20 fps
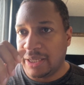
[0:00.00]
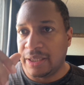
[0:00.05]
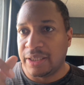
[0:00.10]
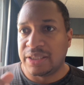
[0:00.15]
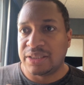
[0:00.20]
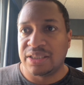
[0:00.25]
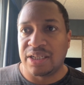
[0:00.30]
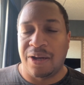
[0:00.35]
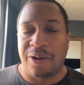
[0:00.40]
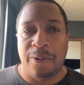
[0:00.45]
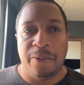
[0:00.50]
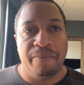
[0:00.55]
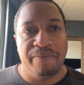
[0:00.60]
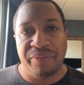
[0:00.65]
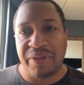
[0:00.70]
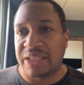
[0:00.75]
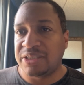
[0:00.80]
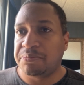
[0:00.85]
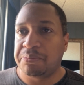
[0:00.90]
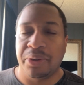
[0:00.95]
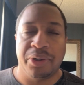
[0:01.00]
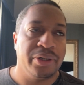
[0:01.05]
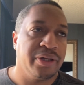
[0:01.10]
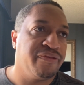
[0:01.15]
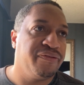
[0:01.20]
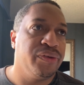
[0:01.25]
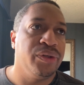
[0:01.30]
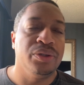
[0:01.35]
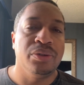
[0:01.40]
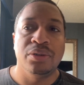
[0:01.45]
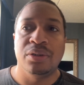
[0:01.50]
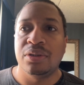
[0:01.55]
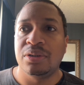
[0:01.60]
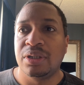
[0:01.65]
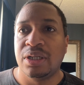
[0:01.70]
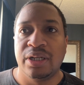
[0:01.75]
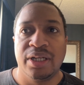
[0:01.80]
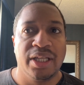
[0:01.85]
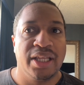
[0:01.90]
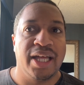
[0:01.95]
So that's burning fuel,
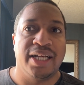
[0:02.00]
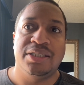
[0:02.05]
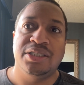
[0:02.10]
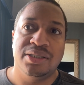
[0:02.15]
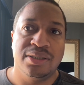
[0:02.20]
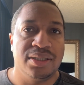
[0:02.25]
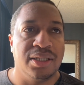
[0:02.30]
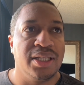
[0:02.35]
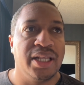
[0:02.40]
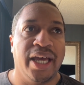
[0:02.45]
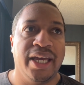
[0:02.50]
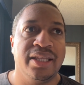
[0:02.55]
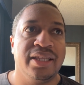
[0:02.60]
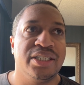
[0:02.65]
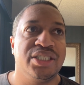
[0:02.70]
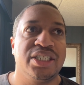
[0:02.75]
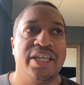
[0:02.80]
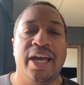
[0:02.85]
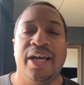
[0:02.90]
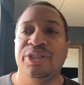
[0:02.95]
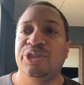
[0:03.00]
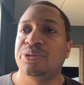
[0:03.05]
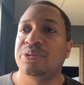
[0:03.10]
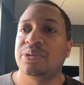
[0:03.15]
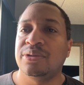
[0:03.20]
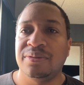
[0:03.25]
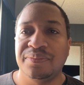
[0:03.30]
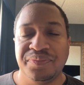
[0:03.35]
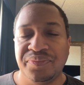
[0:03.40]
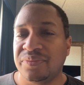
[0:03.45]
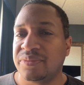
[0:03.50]
that's delaying the schedule.